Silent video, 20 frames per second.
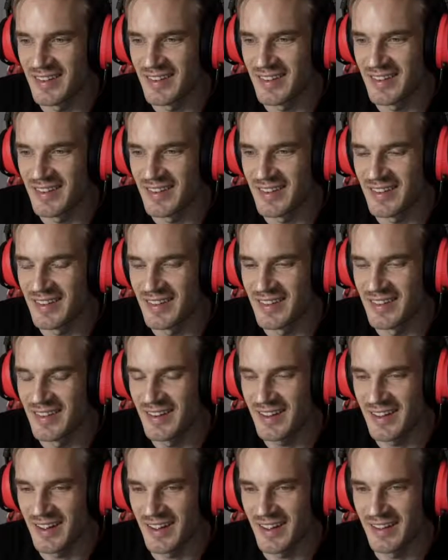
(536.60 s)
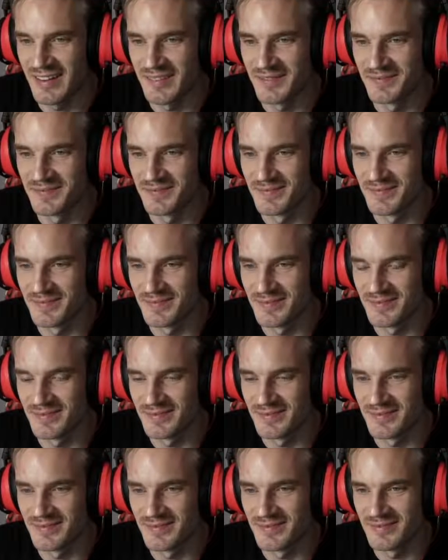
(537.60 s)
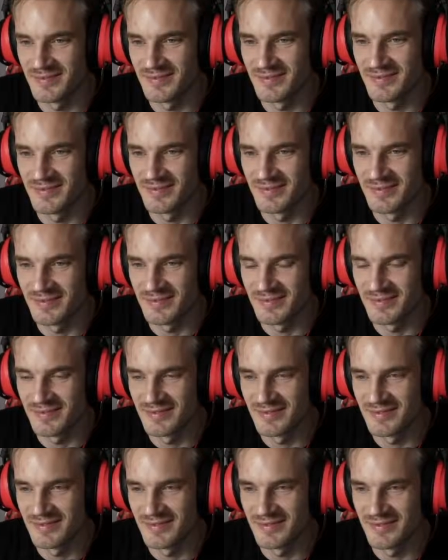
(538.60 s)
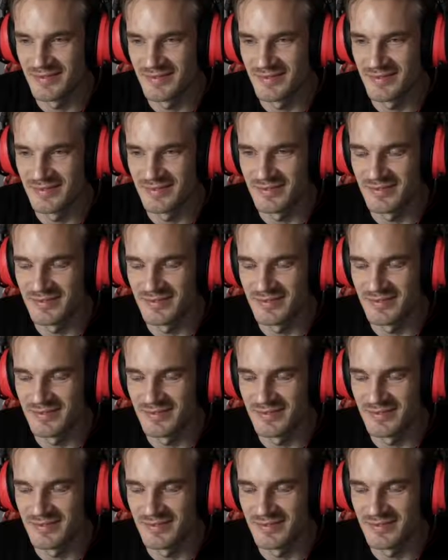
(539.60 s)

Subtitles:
The person shown says nothing.